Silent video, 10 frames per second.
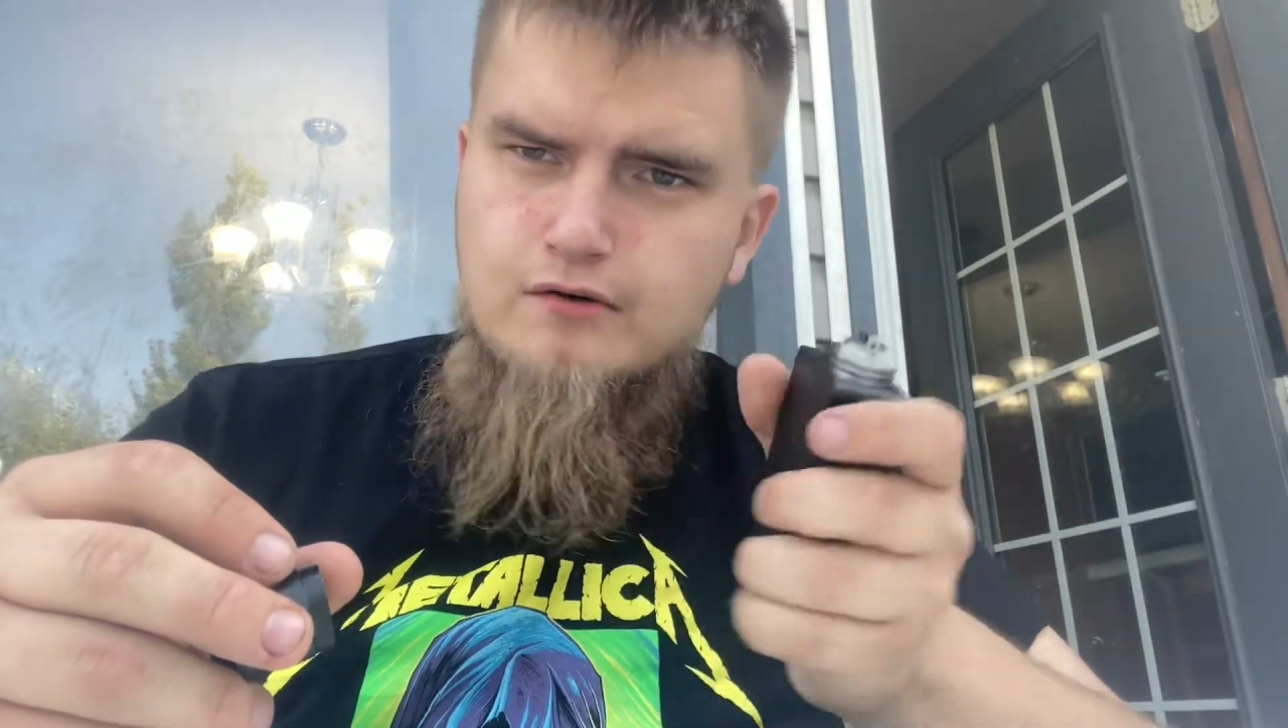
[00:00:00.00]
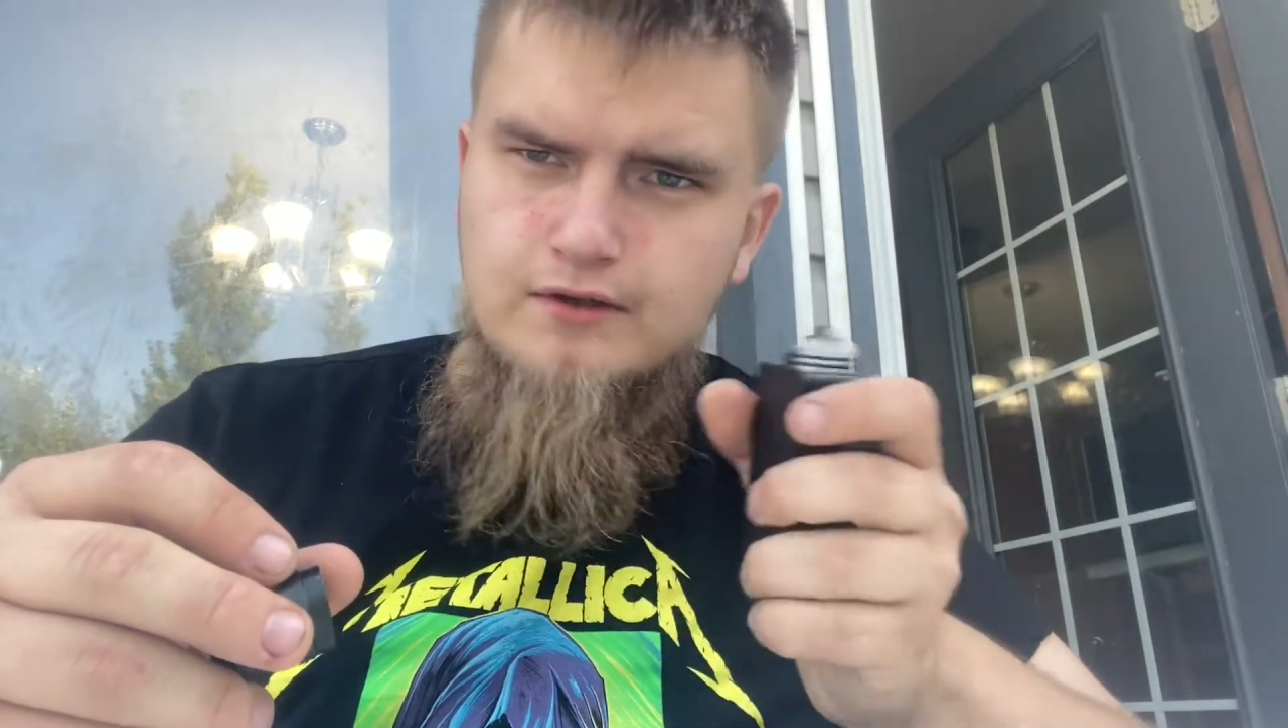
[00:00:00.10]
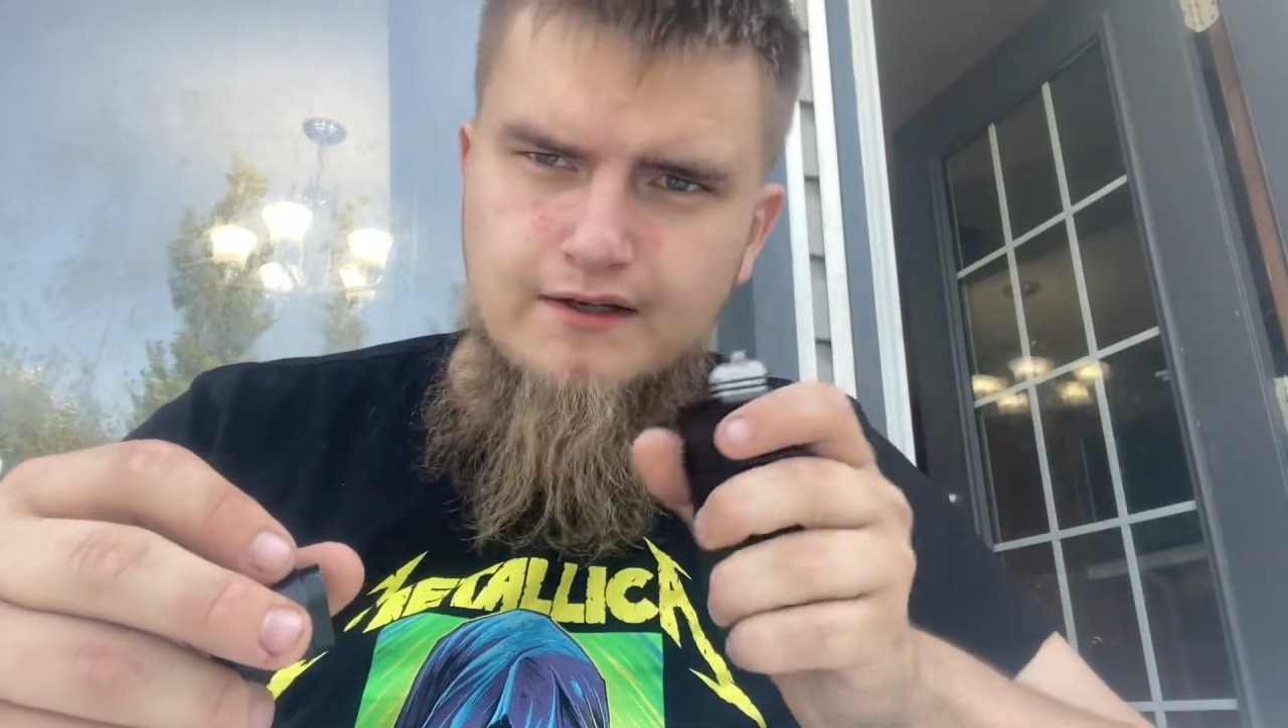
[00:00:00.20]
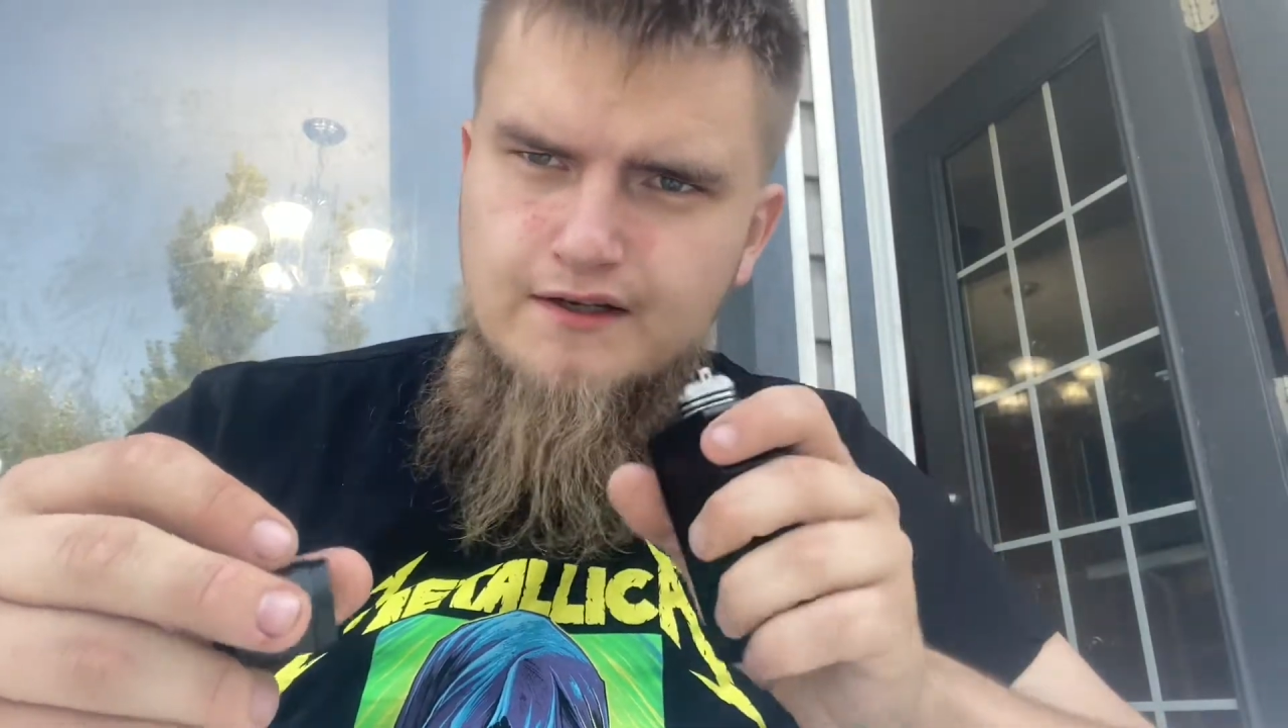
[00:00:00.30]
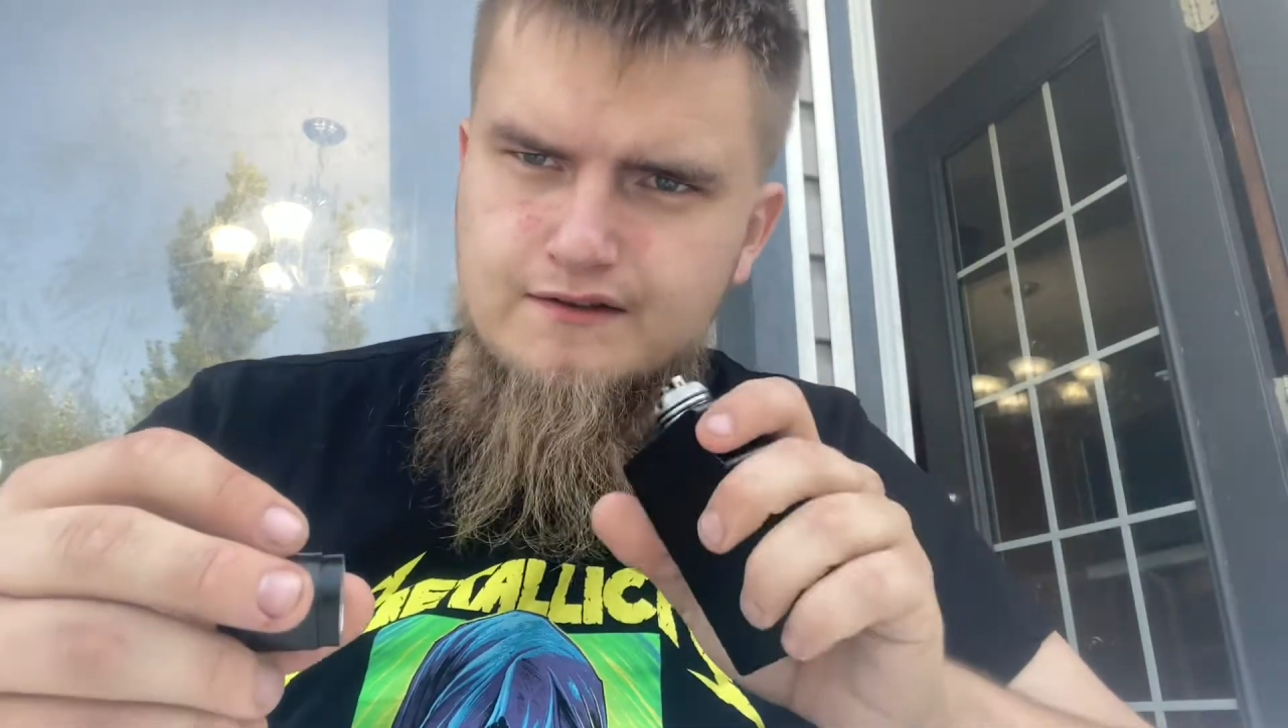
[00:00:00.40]

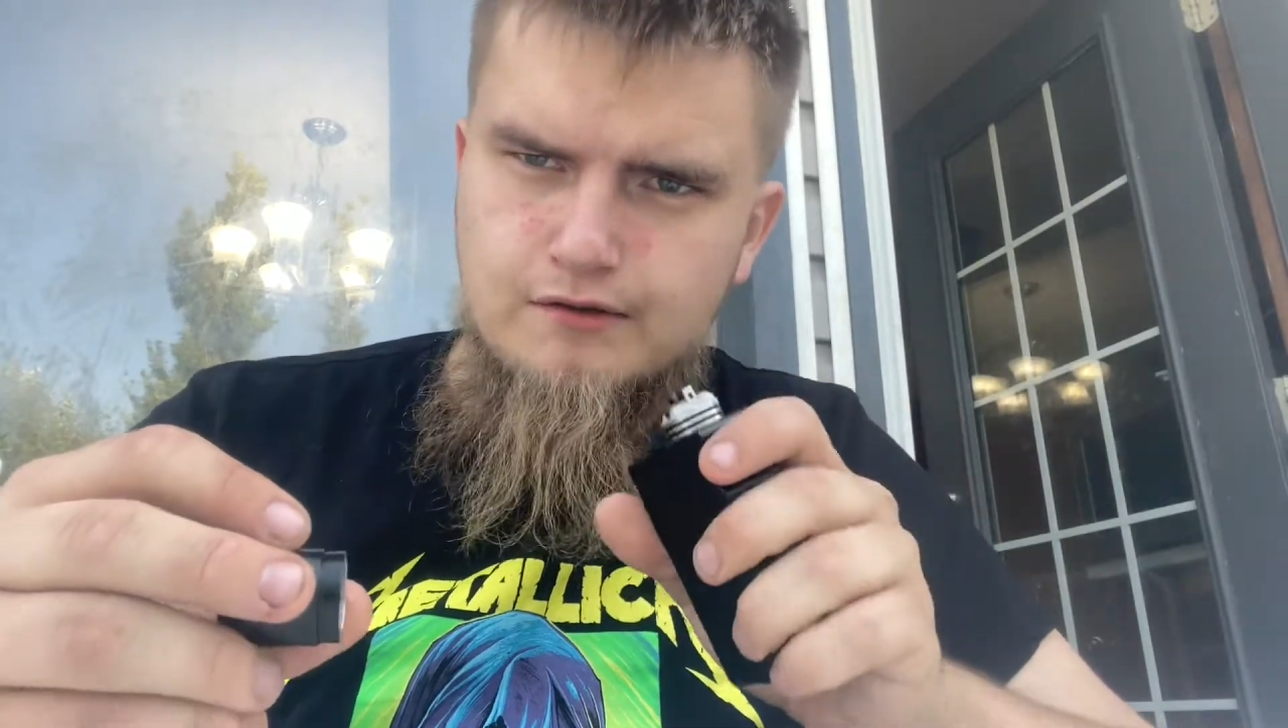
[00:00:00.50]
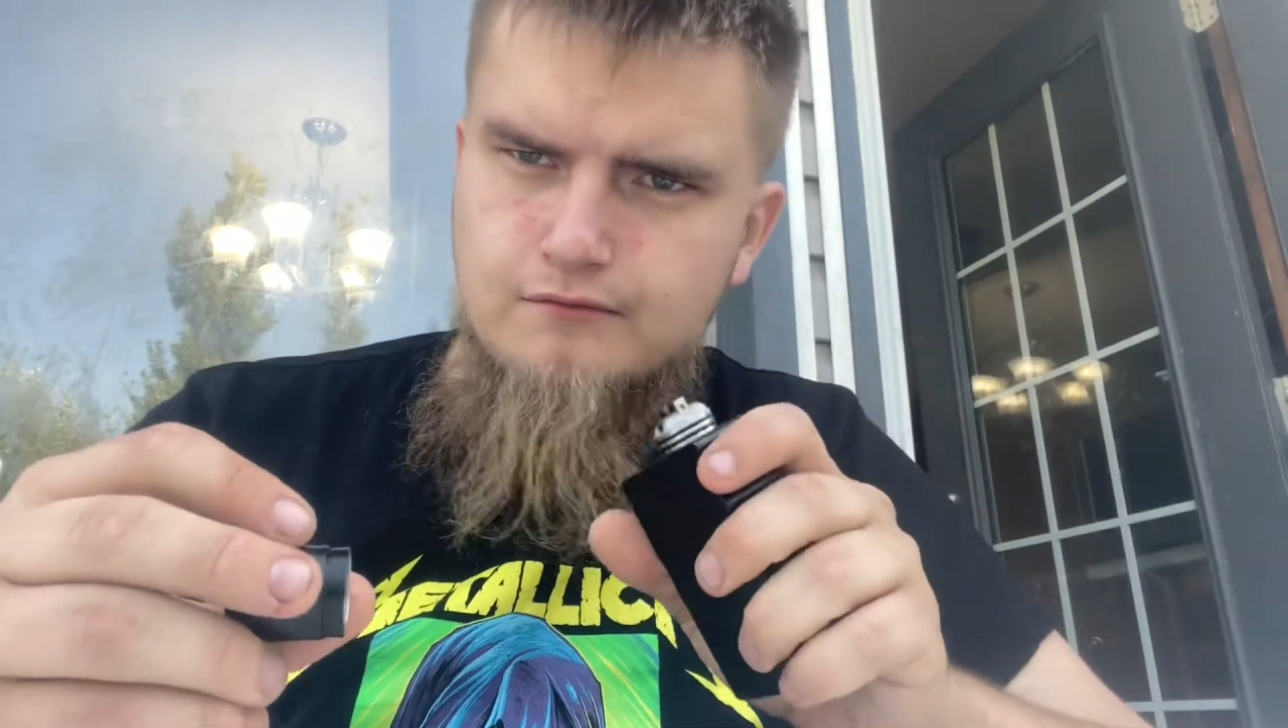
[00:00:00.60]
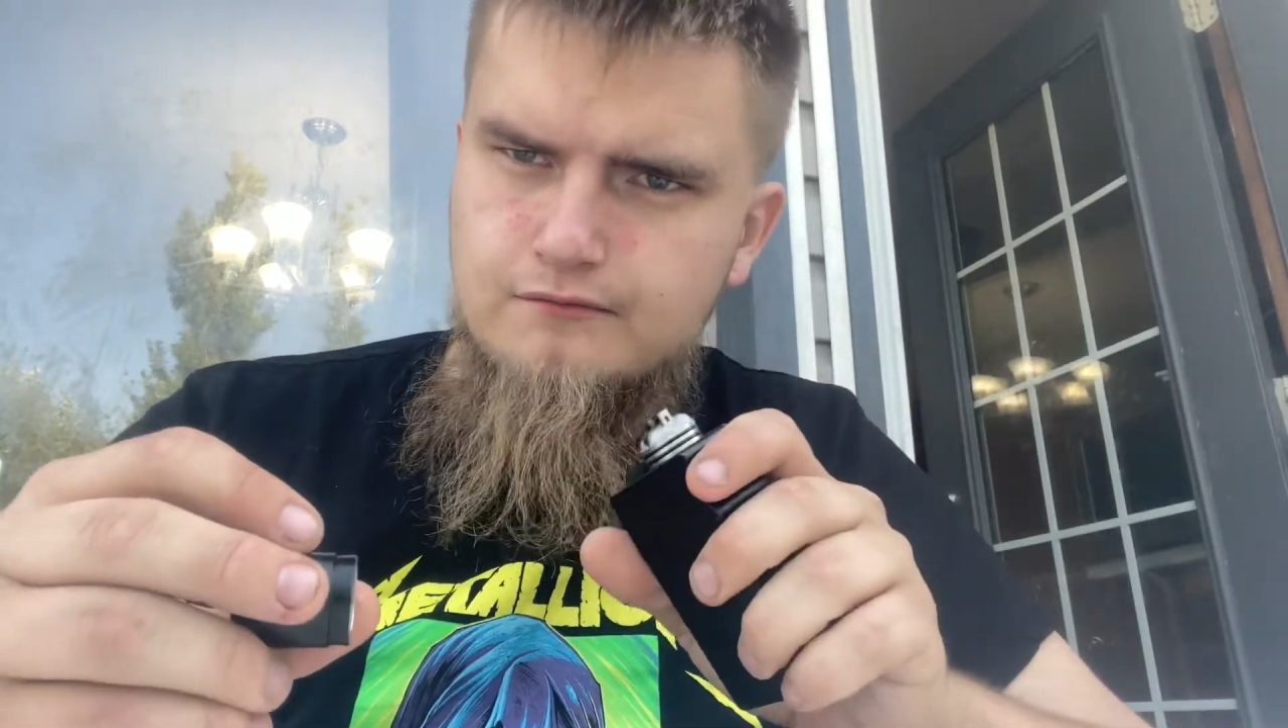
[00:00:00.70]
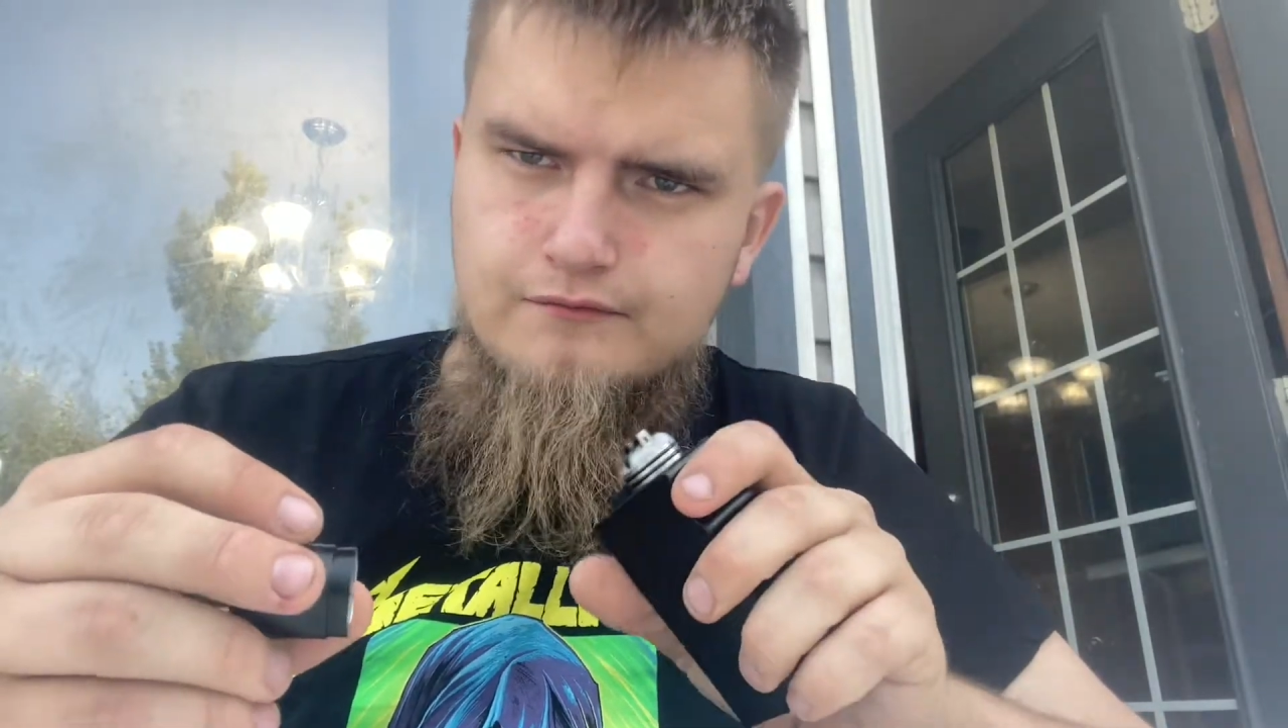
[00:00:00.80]
really need to.